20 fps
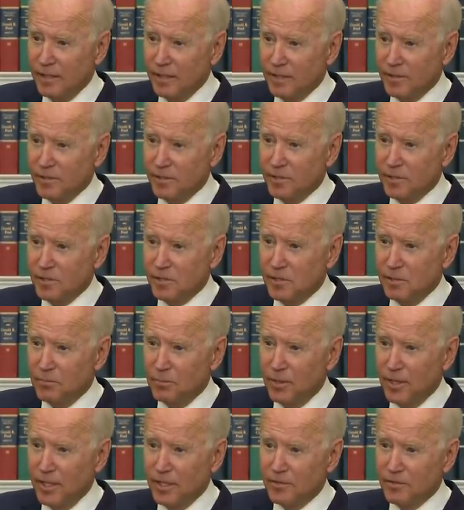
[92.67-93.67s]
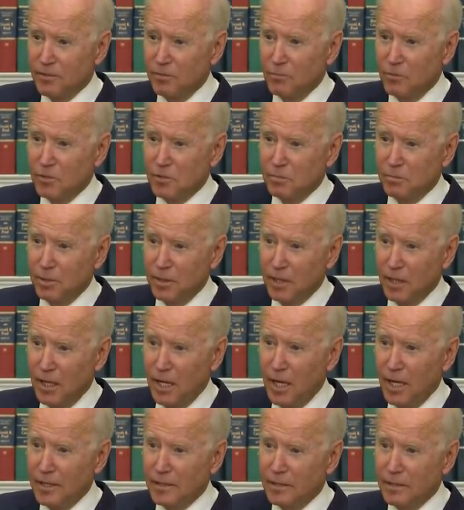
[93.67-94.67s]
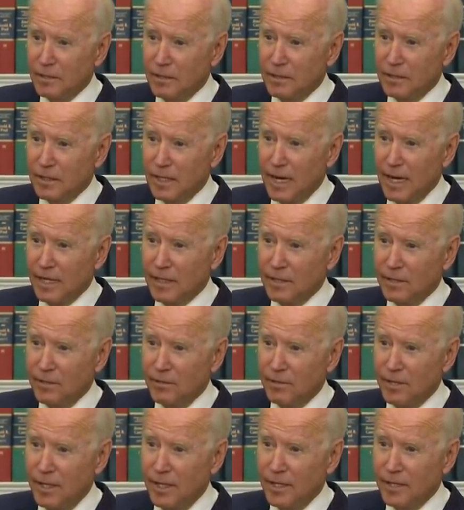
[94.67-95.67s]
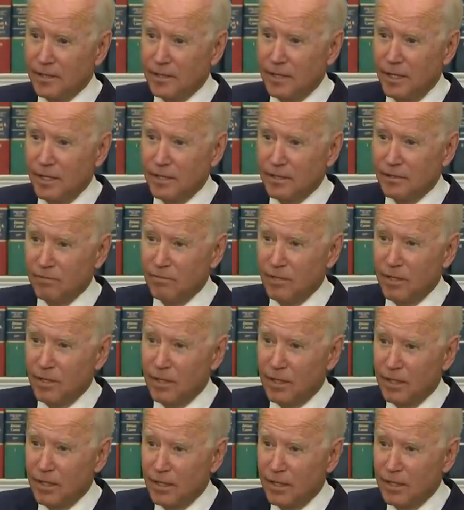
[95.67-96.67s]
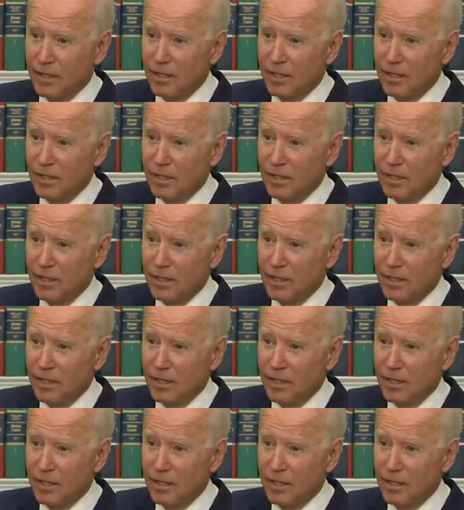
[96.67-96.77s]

is this is the place from which bin Laden attacked the United States of America.